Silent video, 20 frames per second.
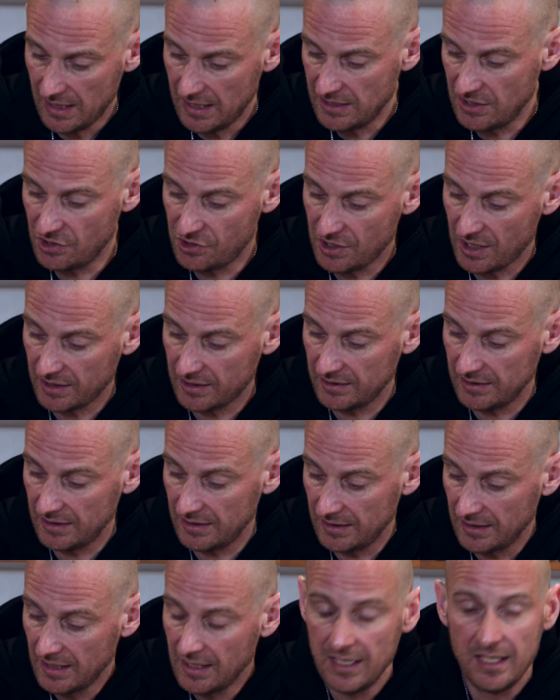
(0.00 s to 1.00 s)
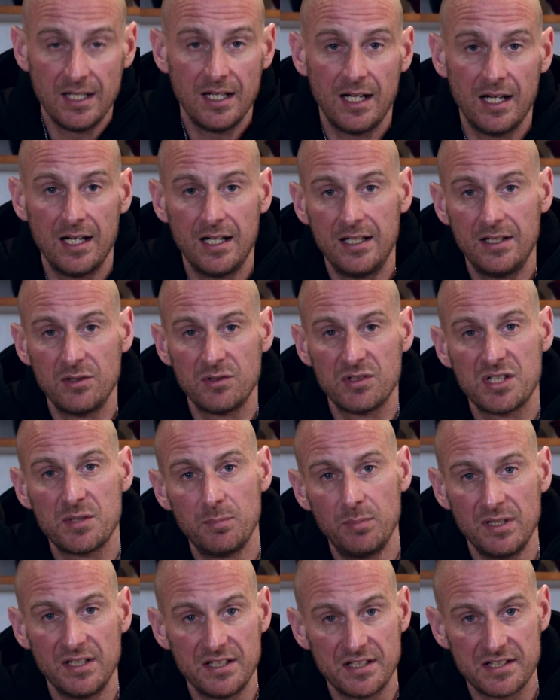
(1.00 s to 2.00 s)
and you chuck it in, it'll
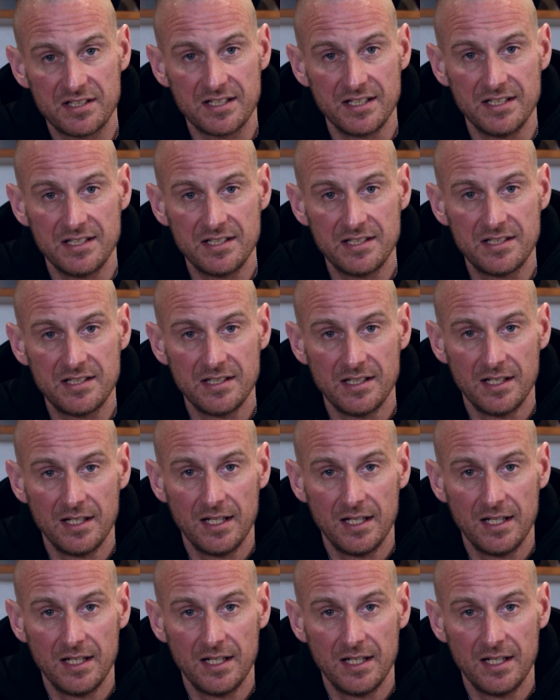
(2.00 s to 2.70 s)
split the skins,